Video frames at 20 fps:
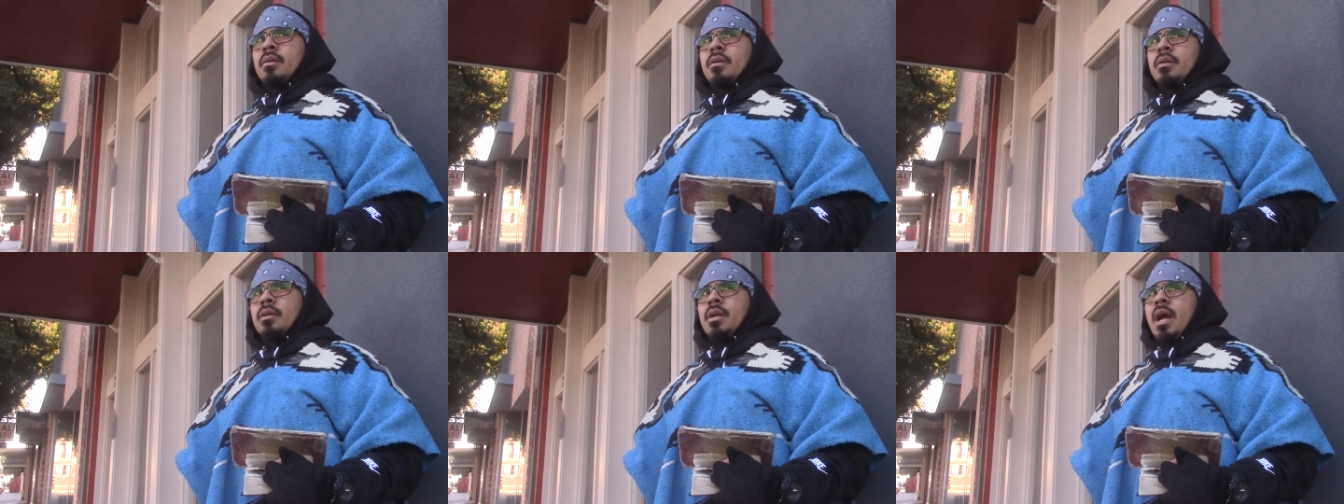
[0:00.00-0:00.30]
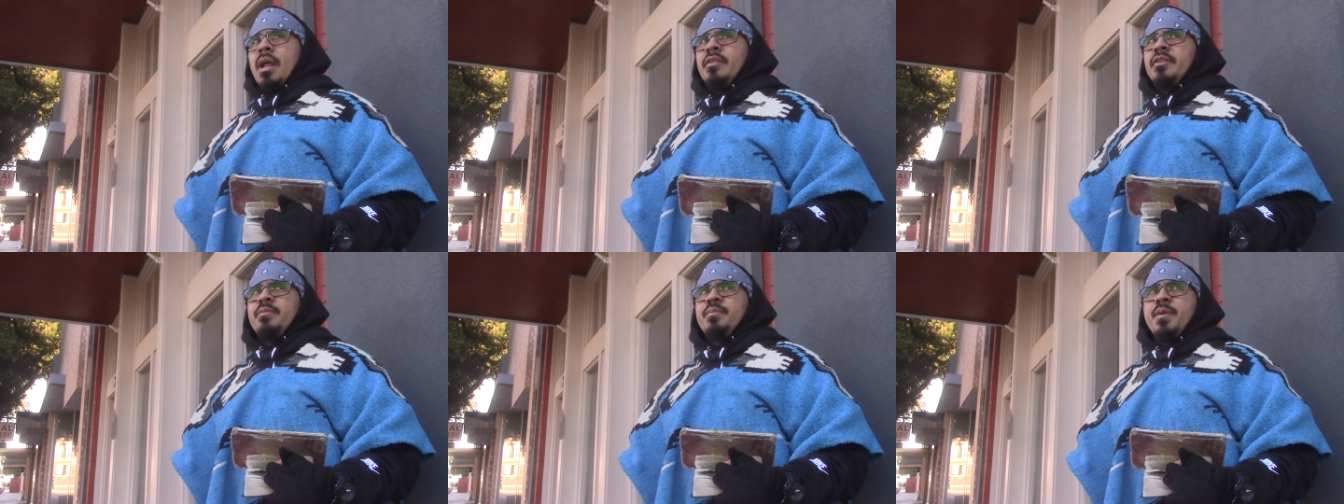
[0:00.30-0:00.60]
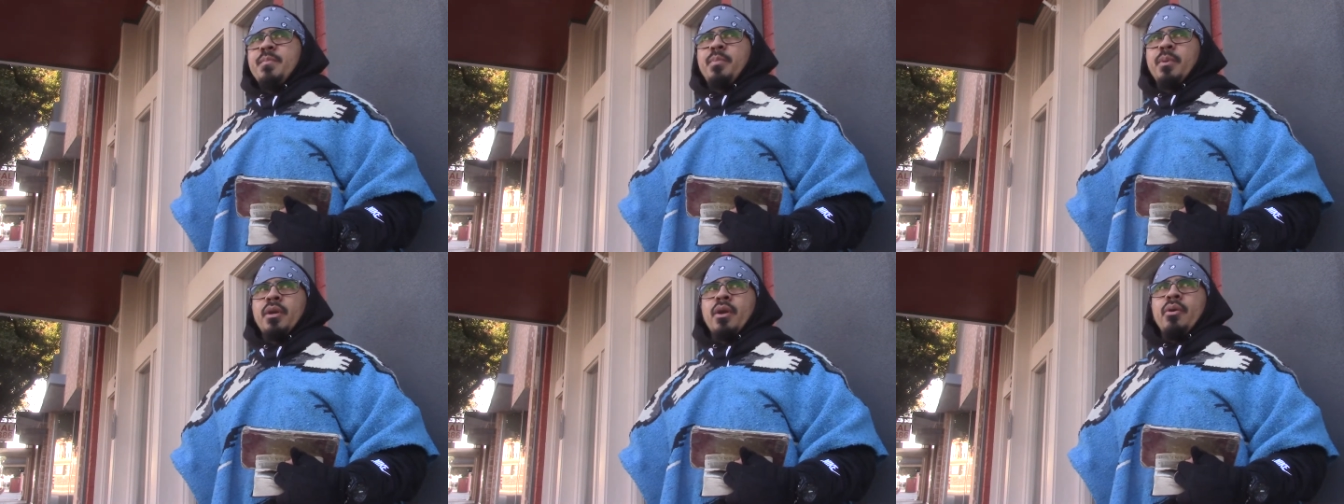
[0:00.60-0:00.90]
A lot of these
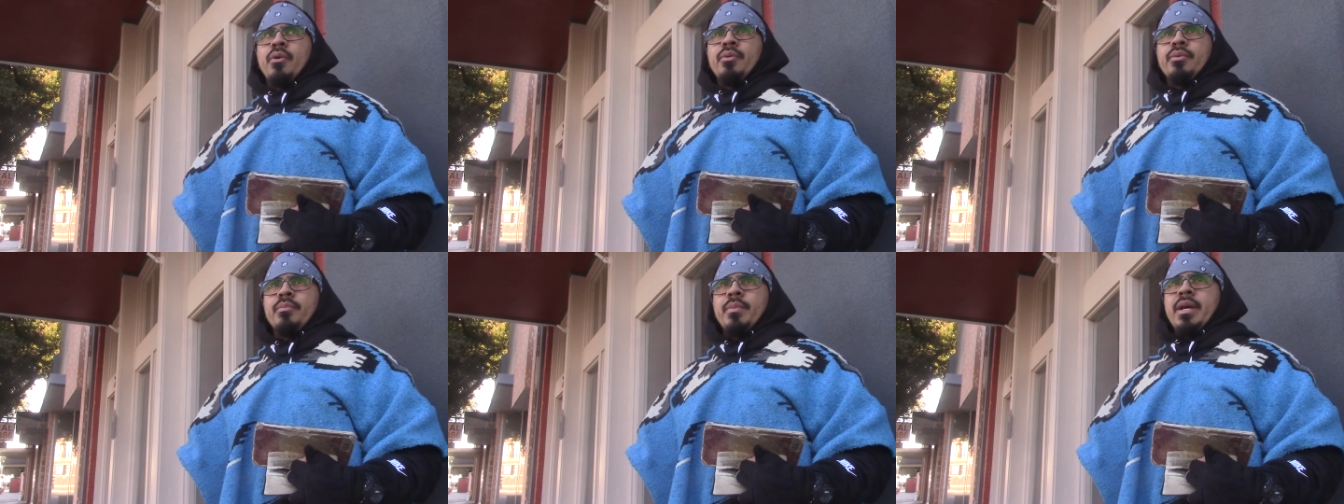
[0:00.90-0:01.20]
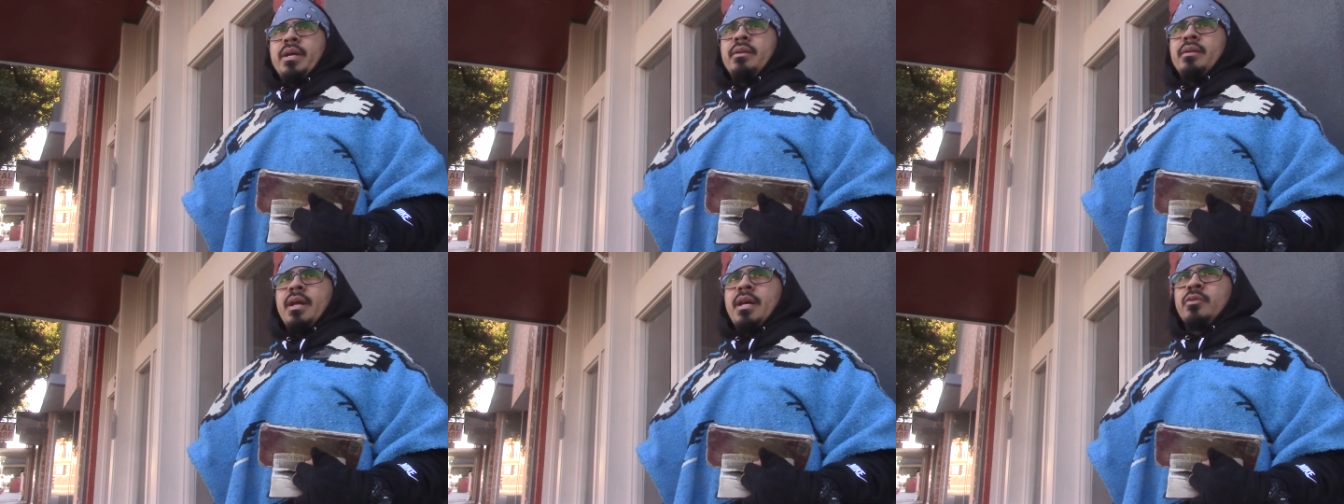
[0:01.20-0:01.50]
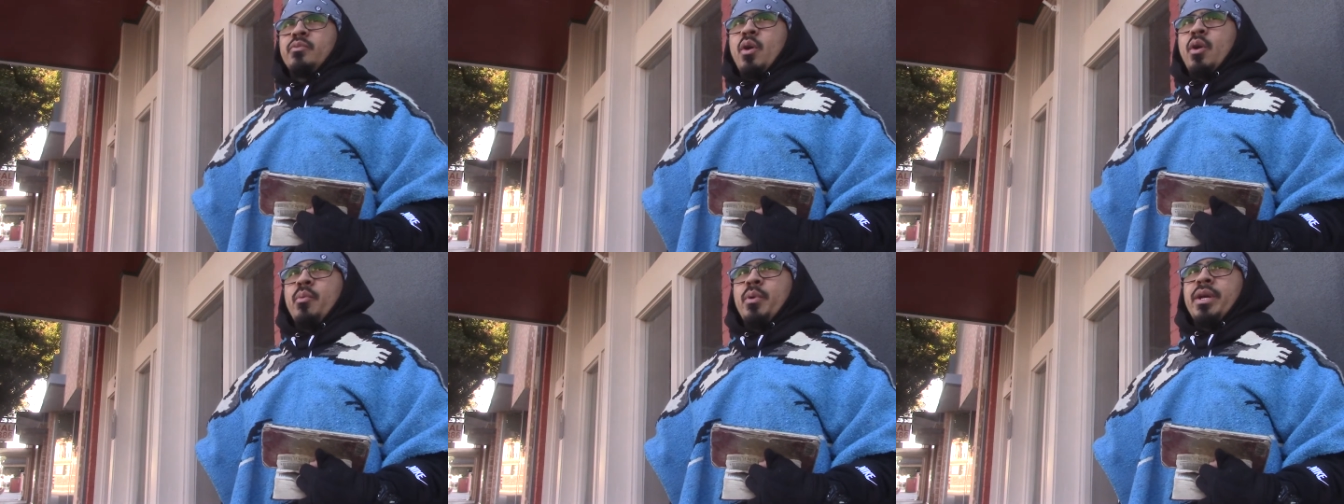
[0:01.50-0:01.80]
people don't, man.
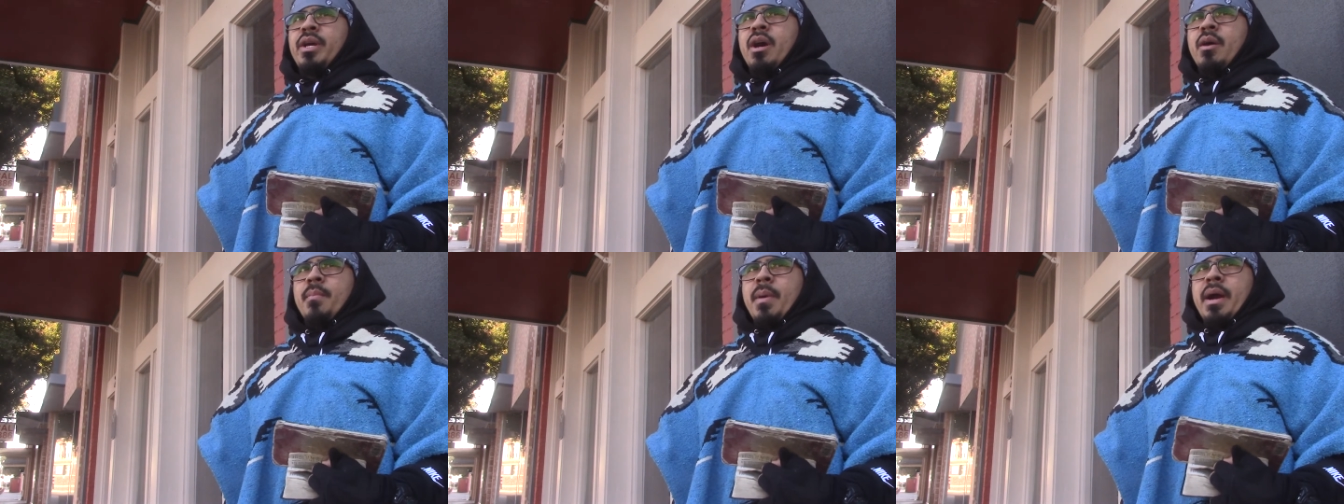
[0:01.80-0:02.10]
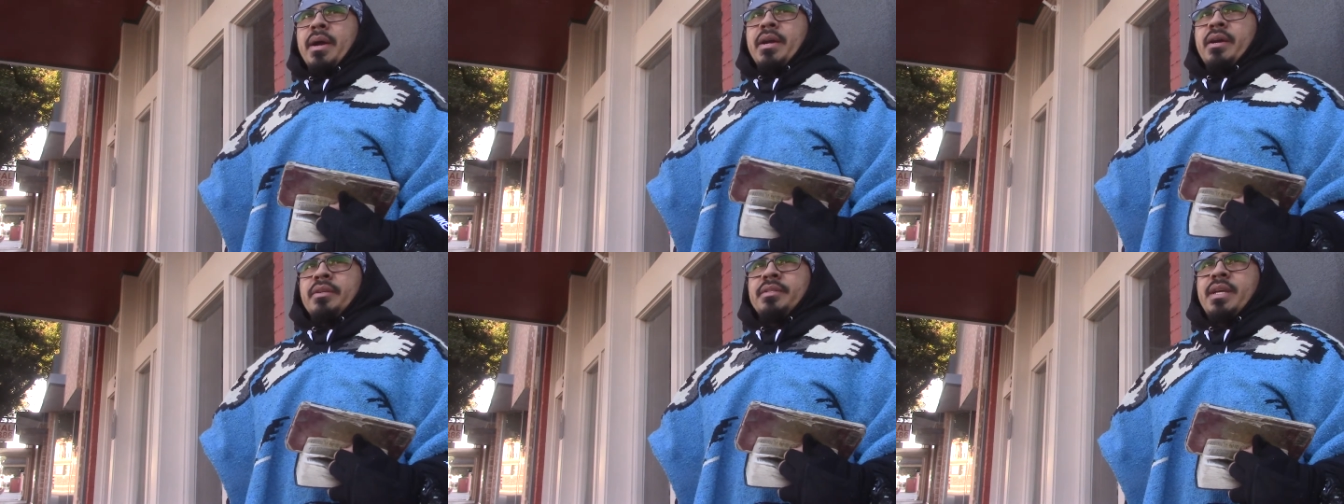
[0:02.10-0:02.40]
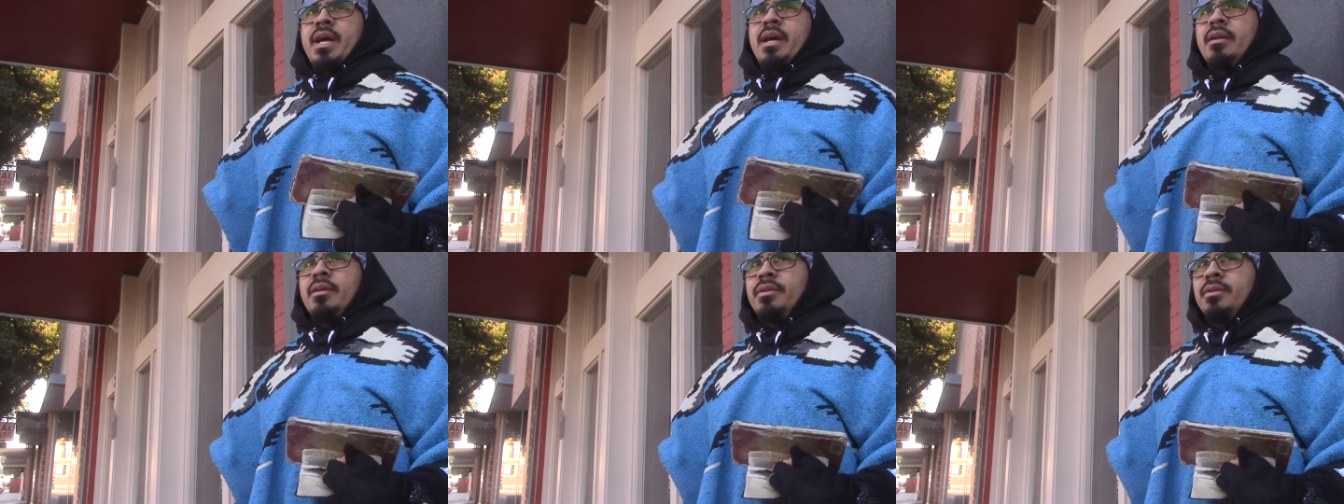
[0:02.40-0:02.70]
That's why we come out here
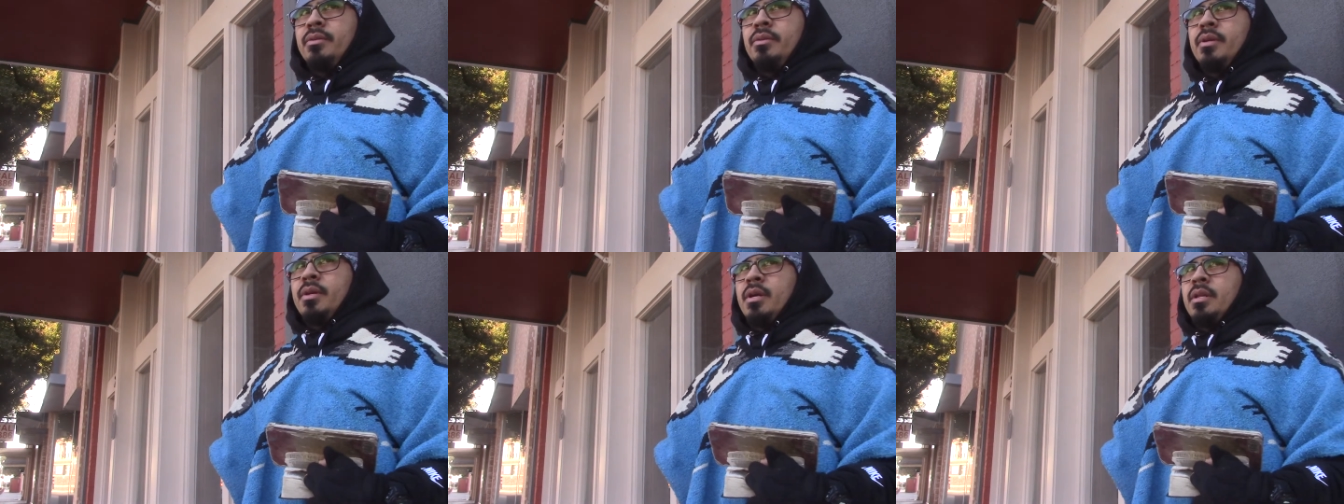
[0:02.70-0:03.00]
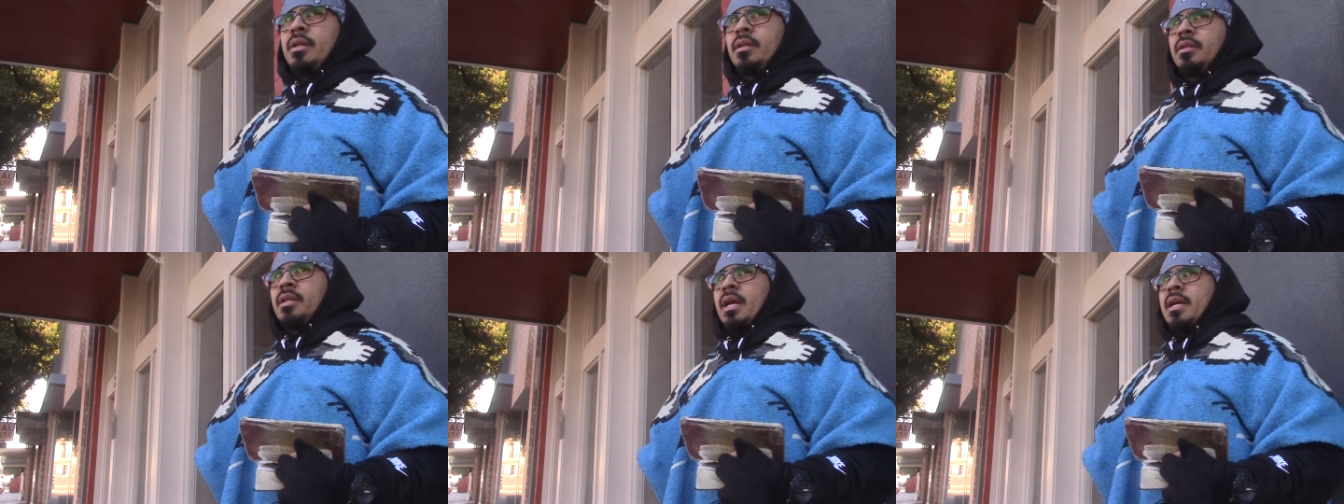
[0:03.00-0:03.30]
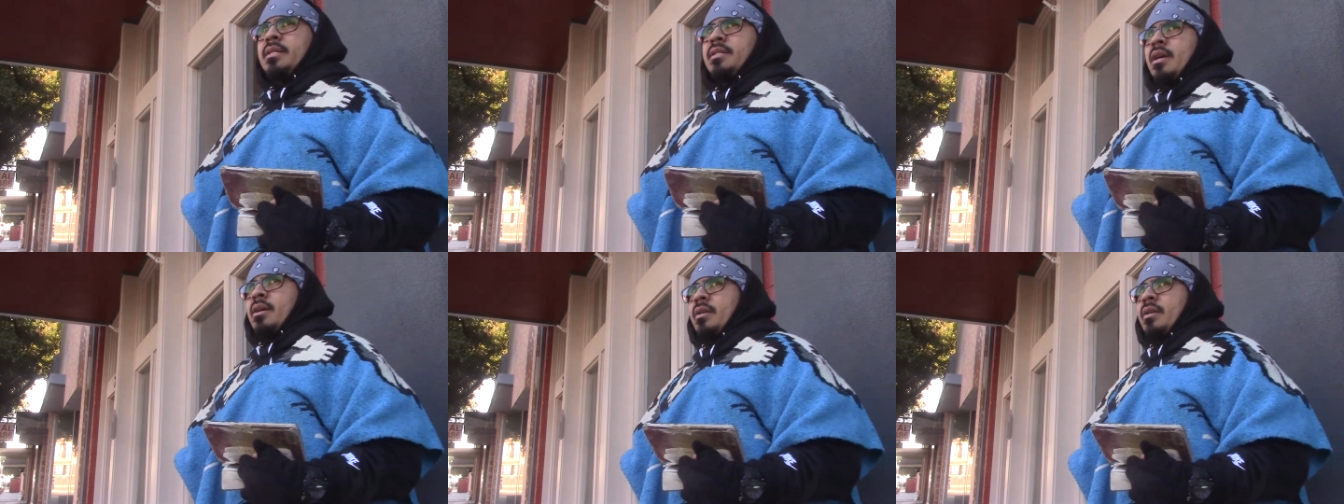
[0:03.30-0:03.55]
telling them the things that